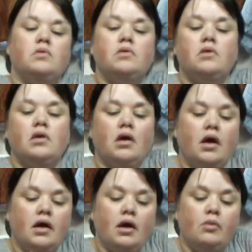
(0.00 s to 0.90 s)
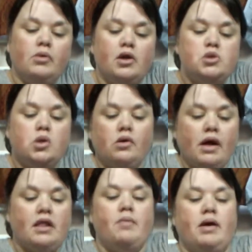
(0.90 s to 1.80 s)
oh, I'm going to struggle a
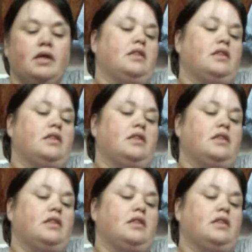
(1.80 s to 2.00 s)
bit in the back